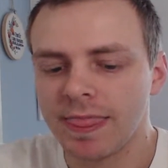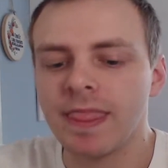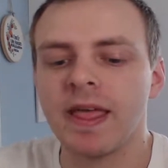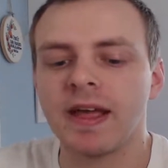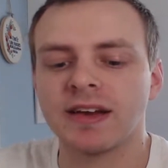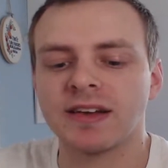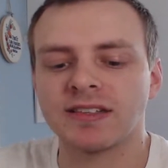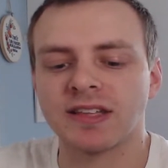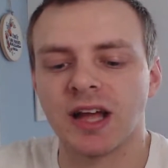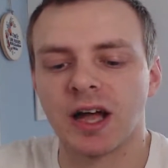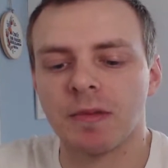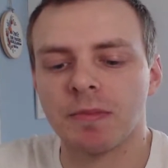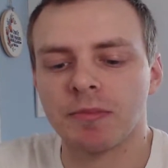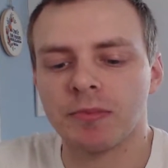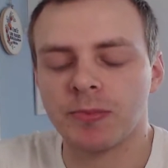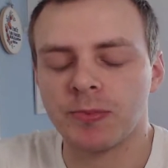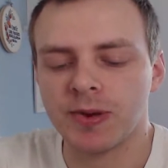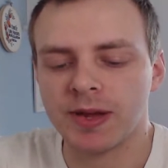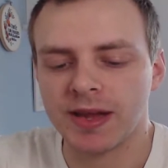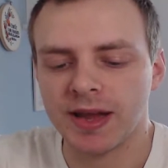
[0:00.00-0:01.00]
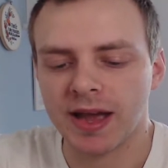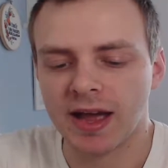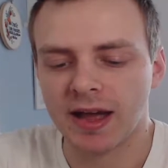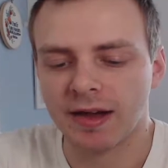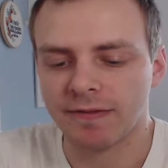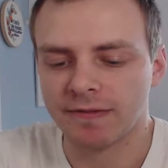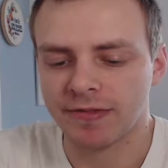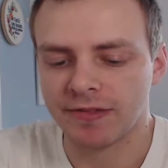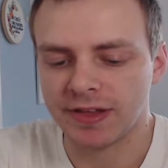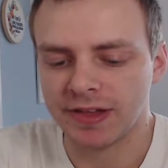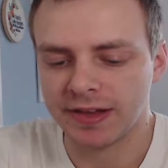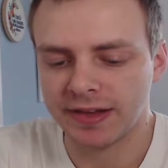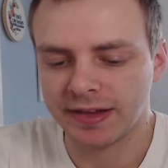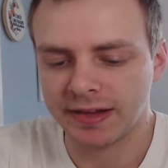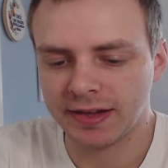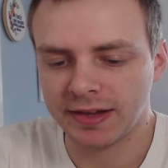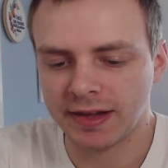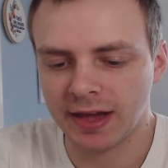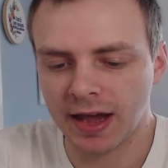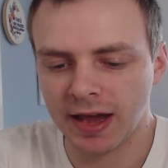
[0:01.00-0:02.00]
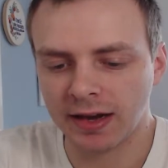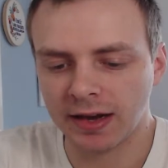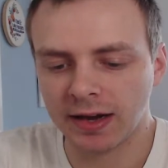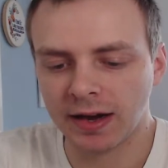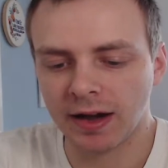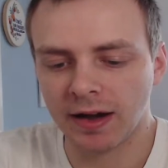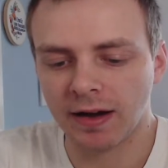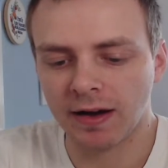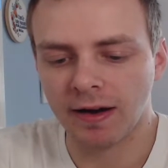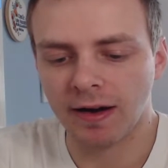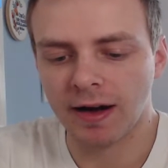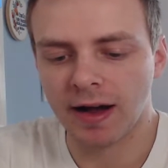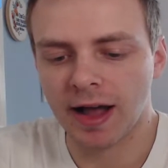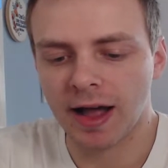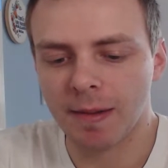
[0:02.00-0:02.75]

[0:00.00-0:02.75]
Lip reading: next up we have the Gengar